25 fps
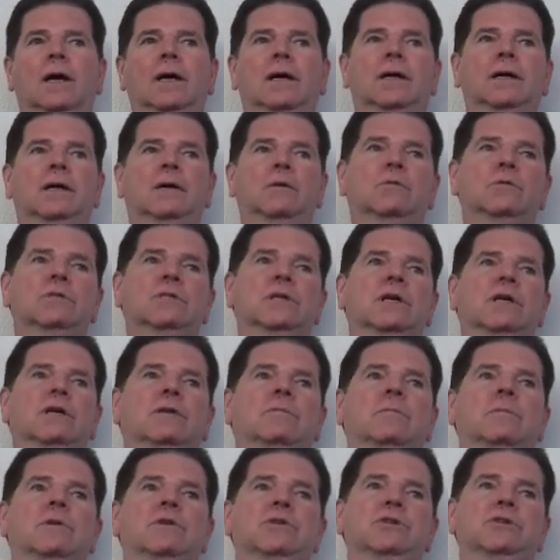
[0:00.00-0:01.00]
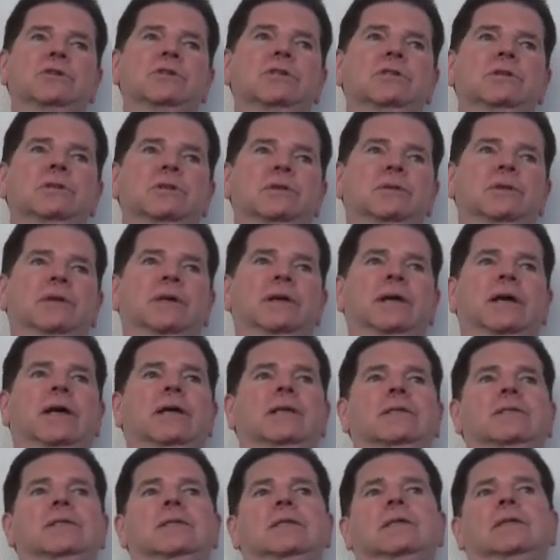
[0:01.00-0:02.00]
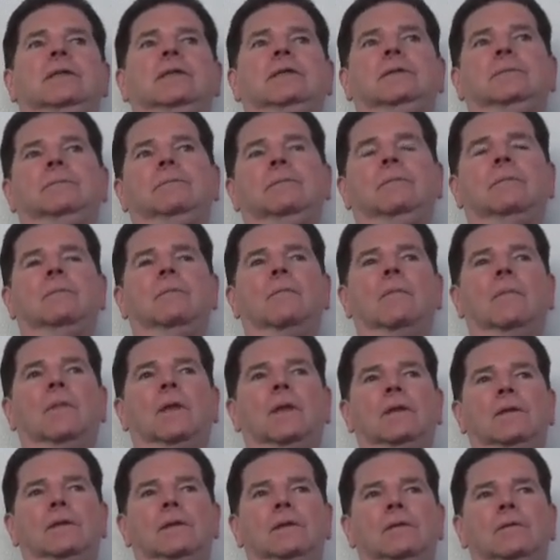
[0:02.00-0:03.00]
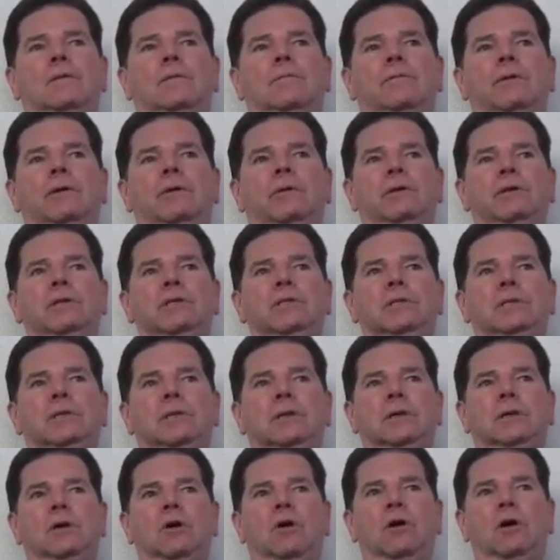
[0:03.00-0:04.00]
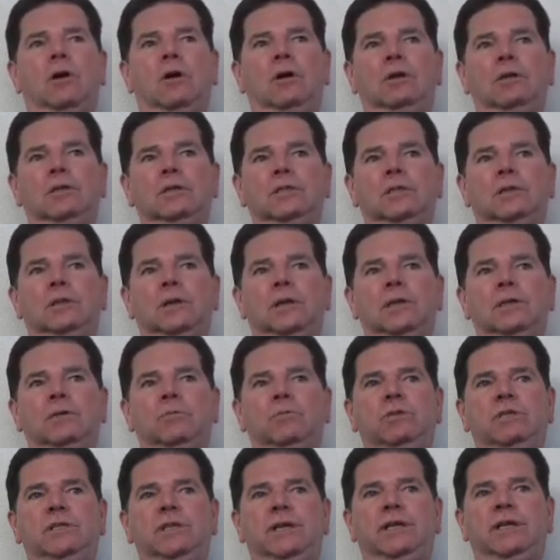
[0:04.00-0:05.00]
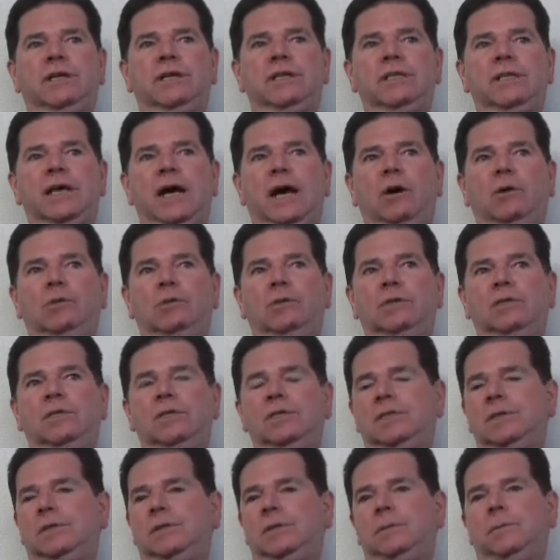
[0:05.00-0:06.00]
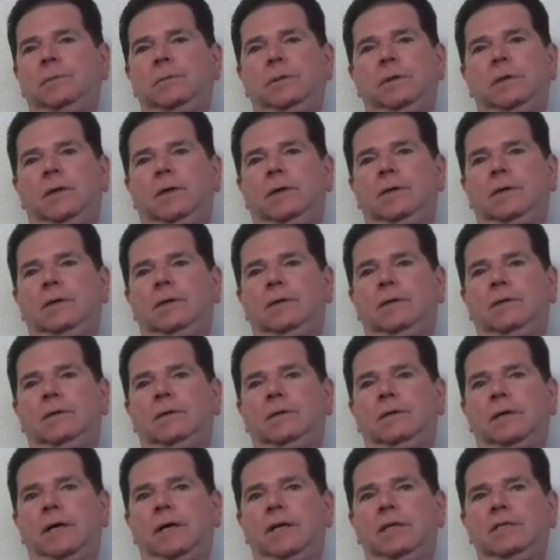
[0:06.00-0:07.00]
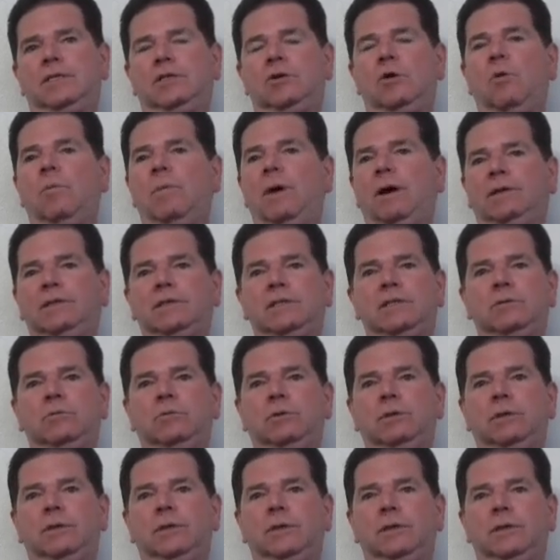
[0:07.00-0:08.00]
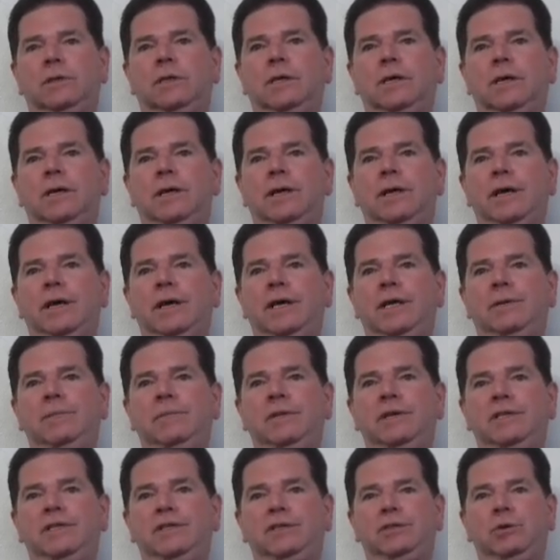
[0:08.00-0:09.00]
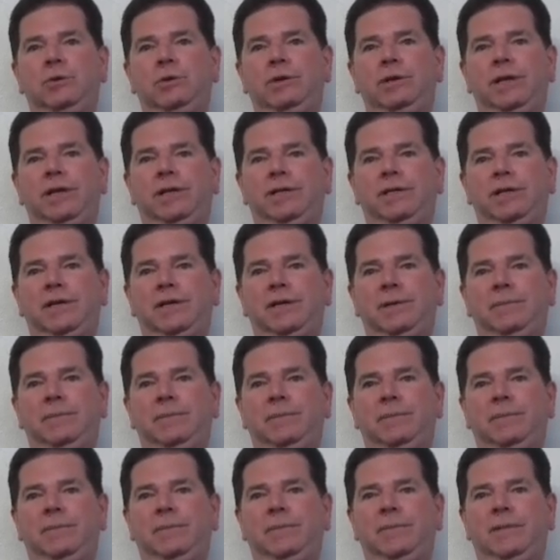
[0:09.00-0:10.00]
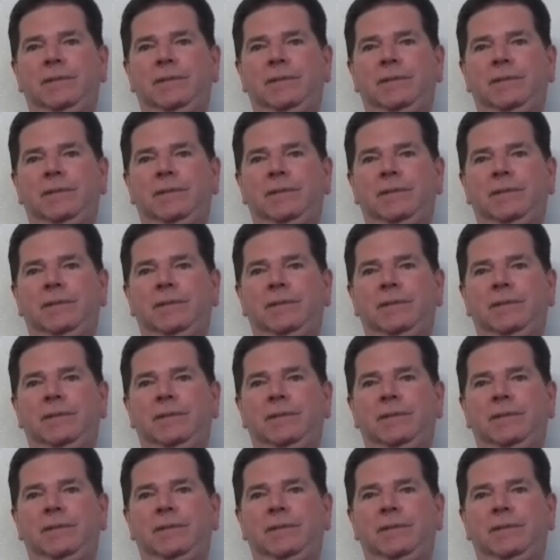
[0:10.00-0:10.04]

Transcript: It was our missions. They got various calls, and they would send us out to kind of scope out to see what the enemy is doing that time.